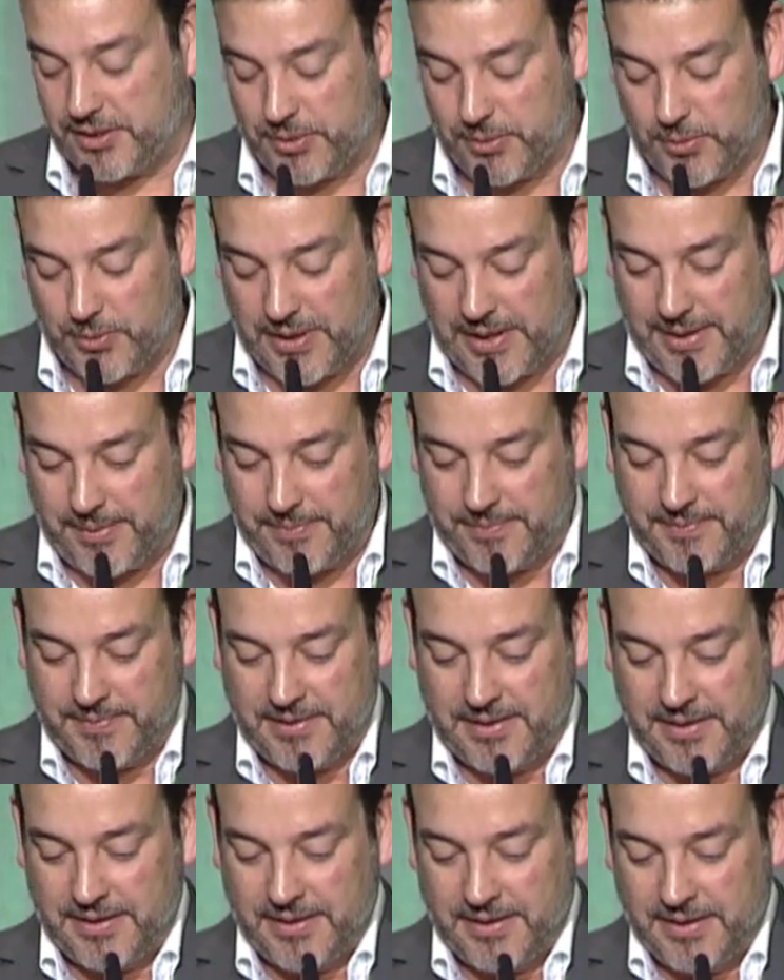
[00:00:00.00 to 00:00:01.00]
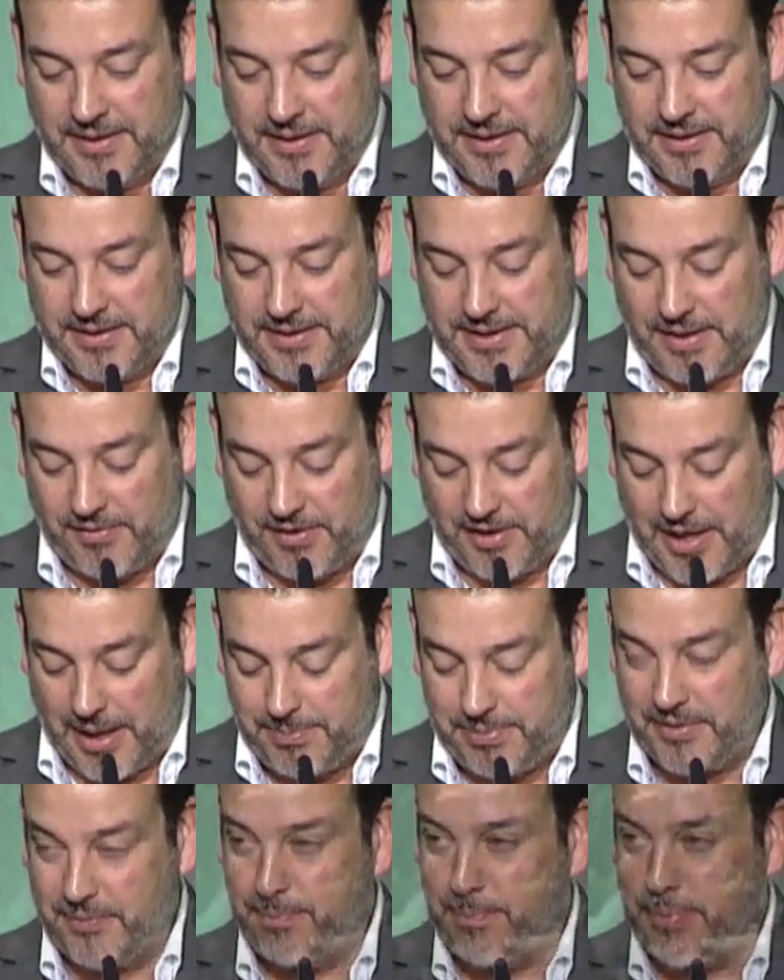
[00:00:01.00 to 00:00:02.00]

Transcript: to um give a couple of